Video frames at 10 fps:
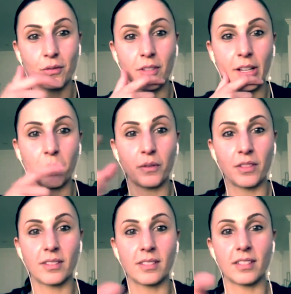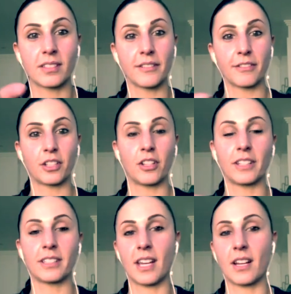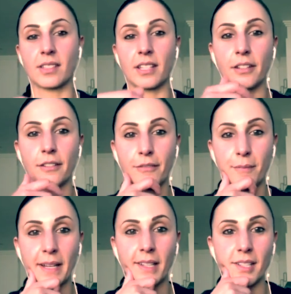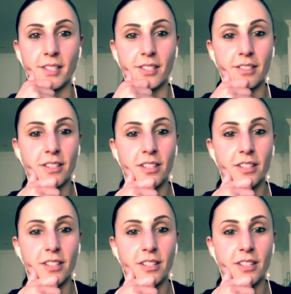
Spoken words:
like with the different clienteles that you've managed?